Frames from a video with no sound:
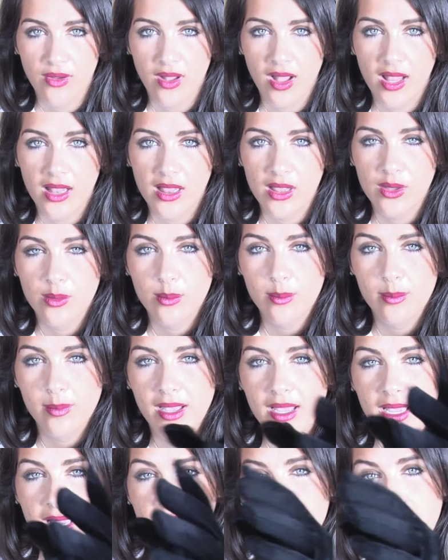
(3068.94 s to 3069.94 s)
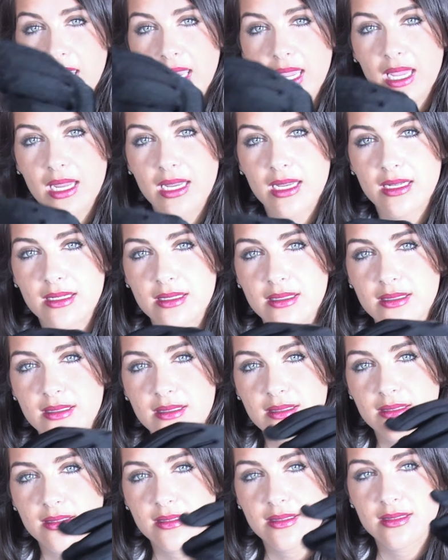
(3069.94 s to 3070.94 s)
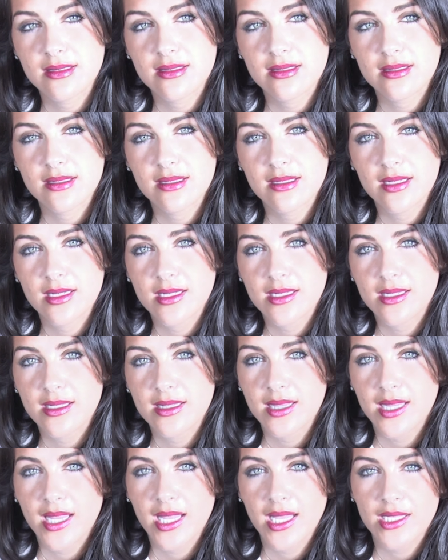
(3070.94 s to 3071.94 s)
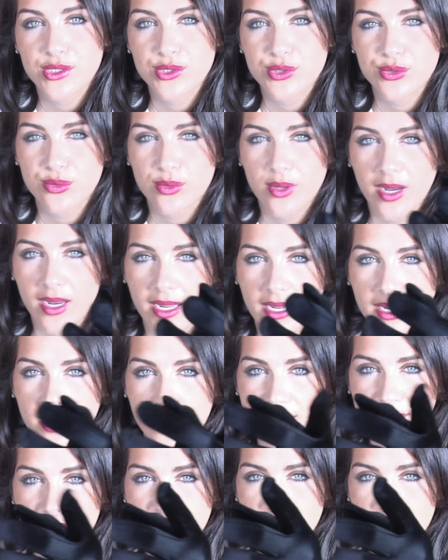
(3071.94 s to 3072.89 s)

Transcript: Follow my hands. That's right.